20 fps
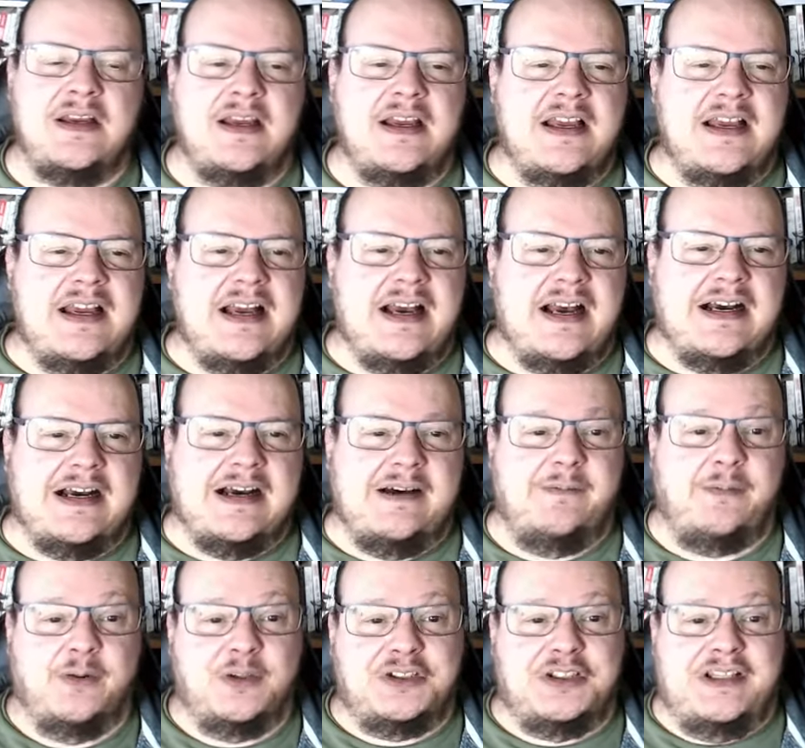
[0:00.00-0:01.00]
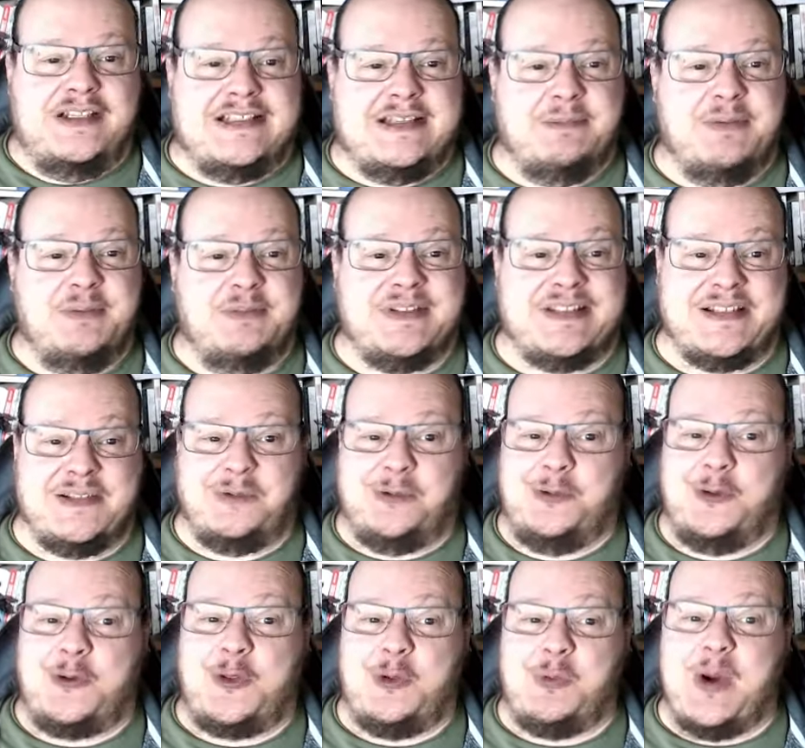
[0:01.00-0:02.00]
Unfortunately, some of them still
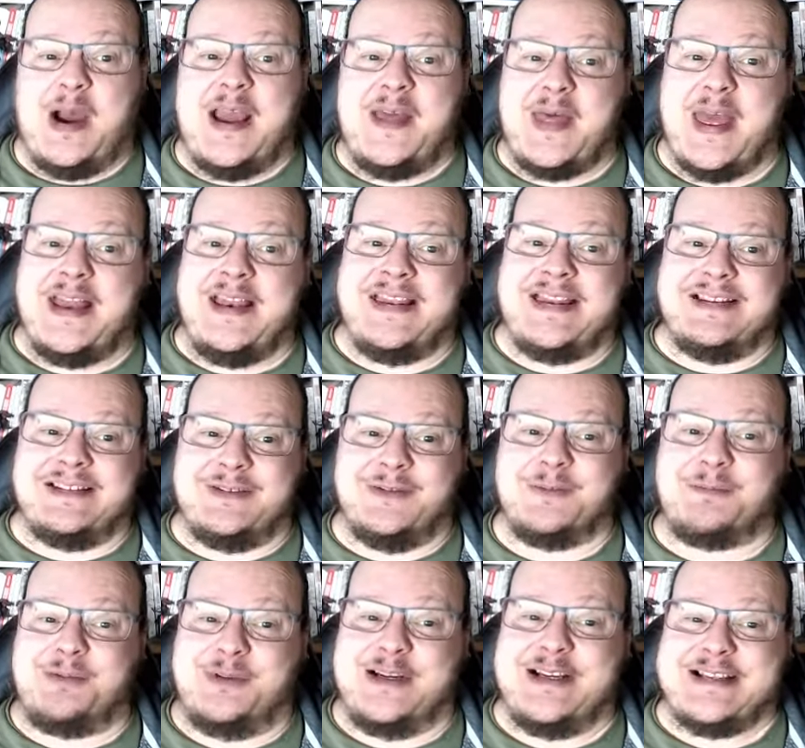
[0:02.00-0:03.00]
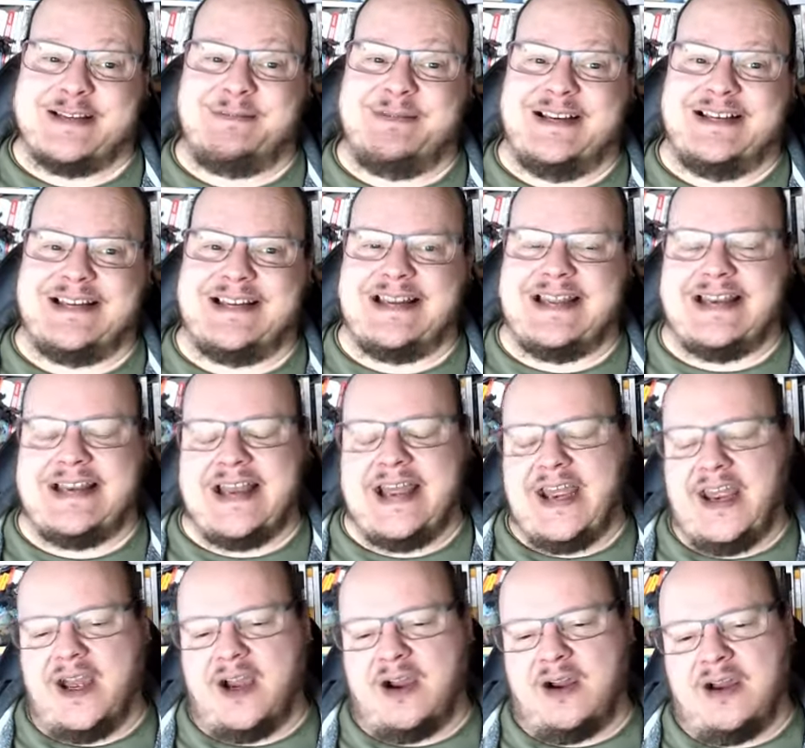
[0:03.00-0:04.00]
look the way that look pretty similar to that
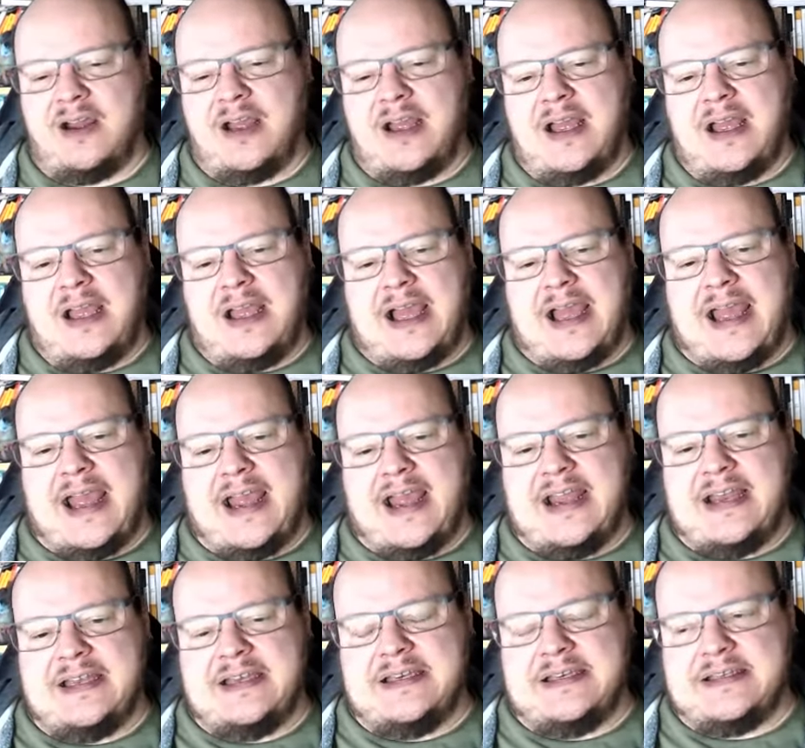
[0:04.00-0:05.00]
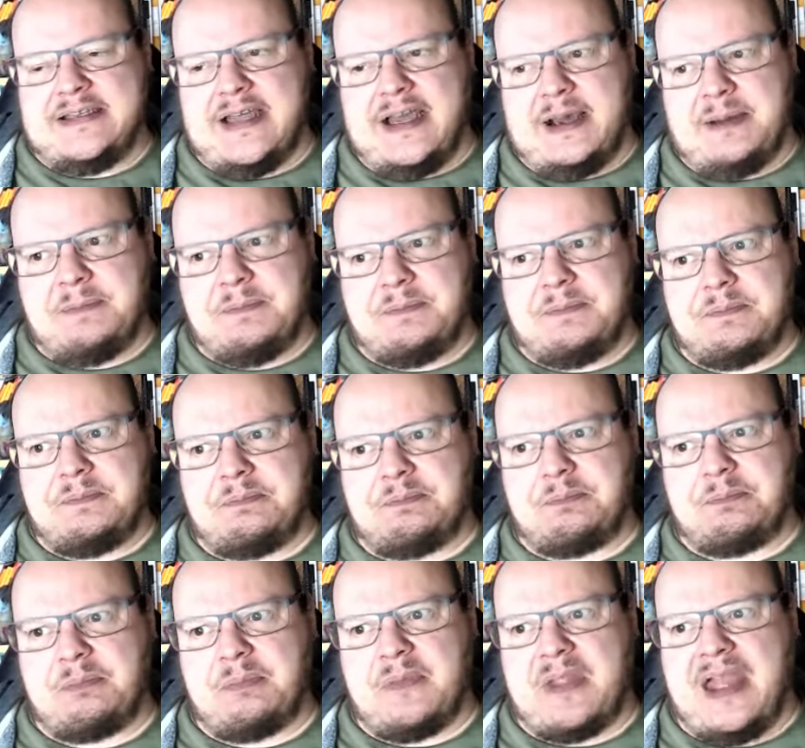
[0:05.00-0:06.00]
now, and
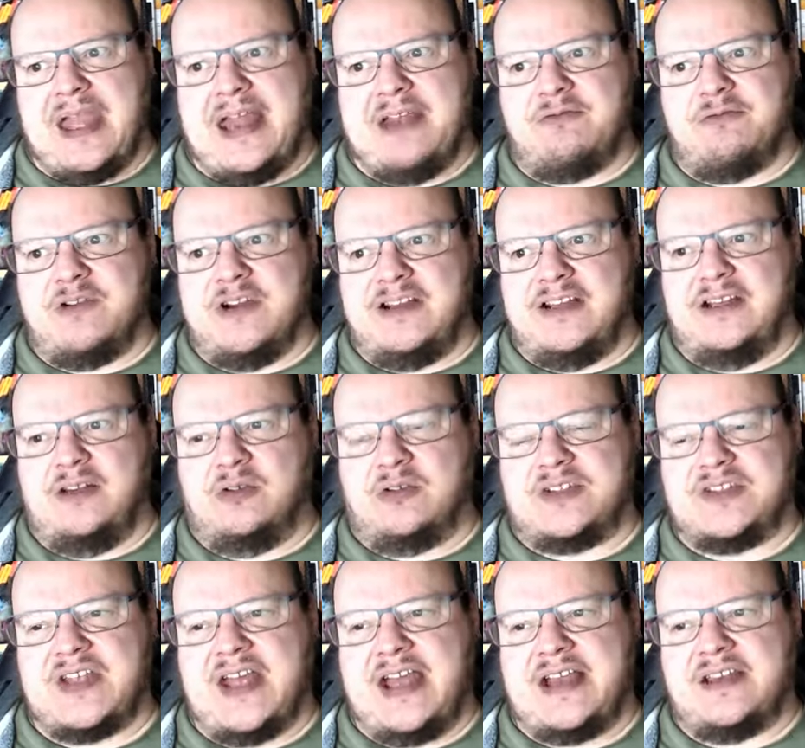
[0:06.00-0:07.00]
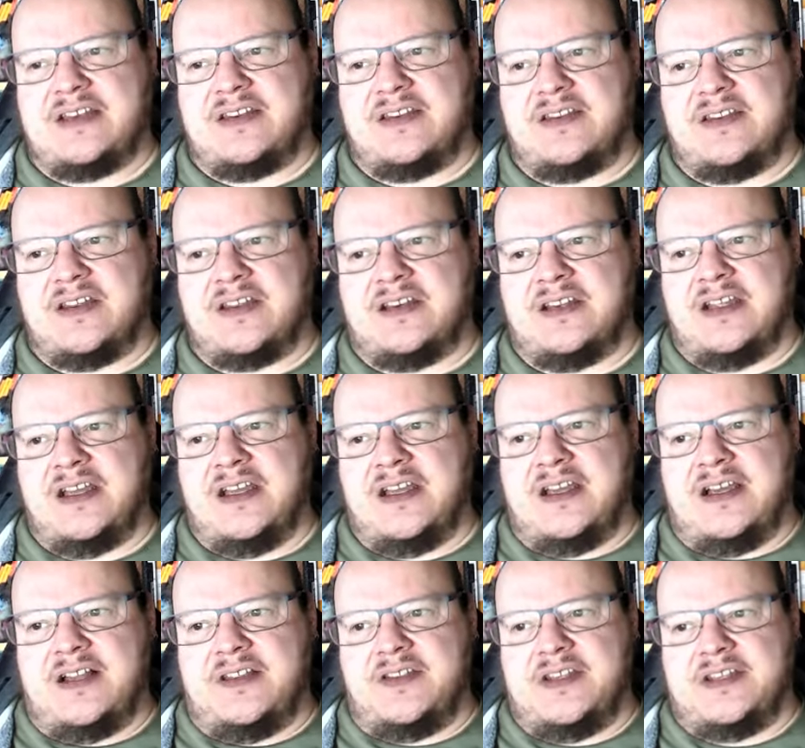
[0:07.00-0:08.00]
really looks at
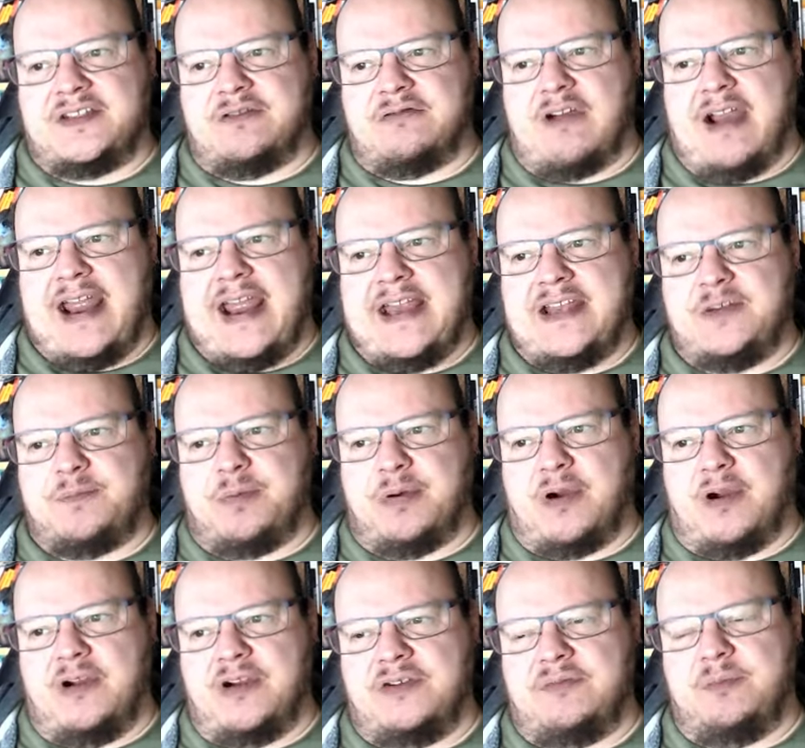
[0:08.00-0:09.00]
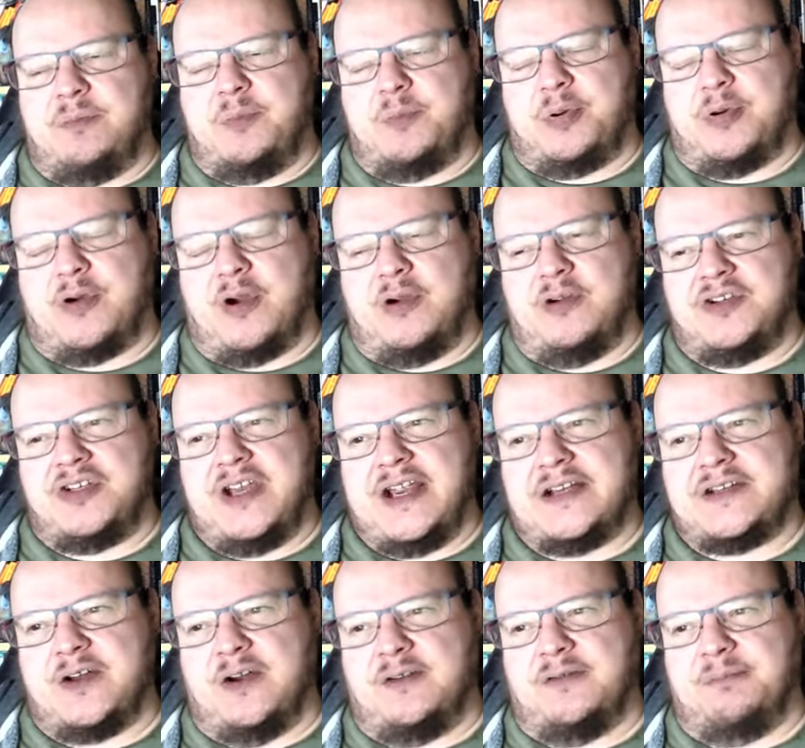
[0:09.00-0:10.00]
this grand project
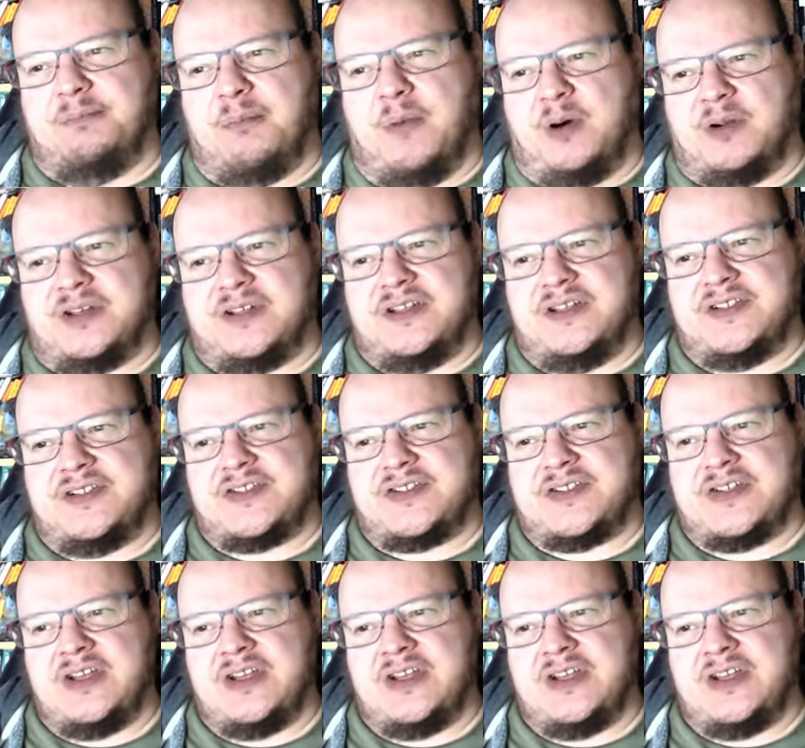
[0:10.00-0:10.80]
of modernist